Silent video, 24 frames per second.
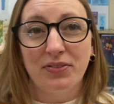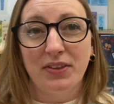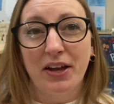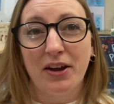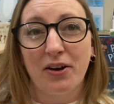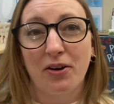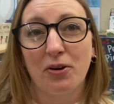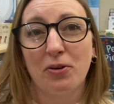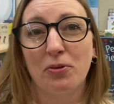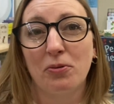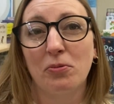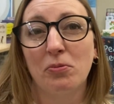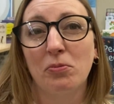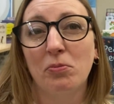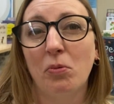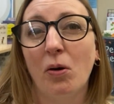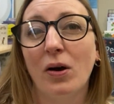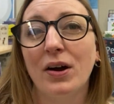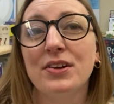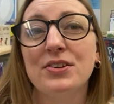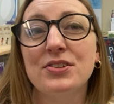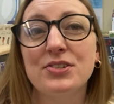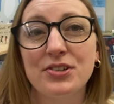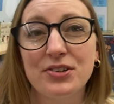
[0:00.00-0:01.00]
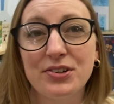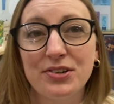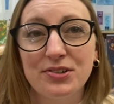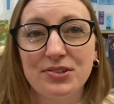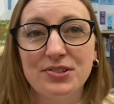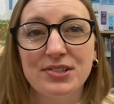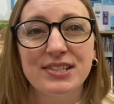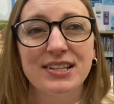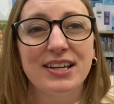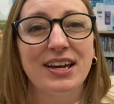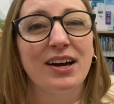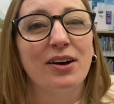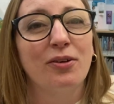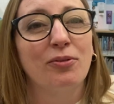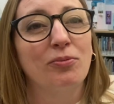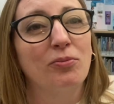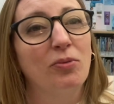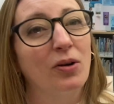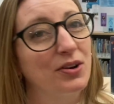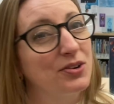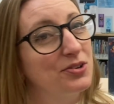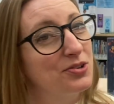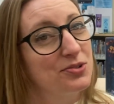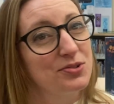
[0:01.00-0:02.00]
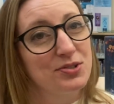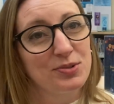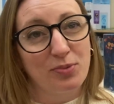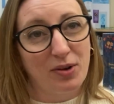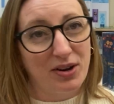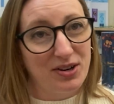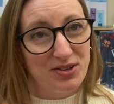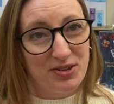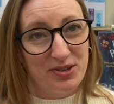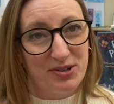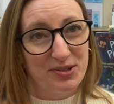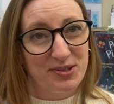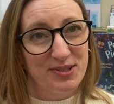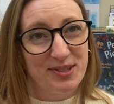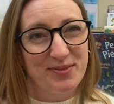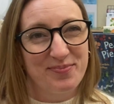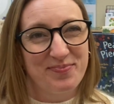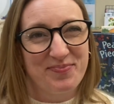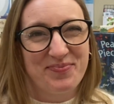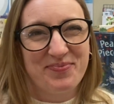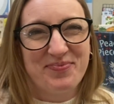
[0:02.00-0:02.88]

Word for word: they are wonders wonders, wonders.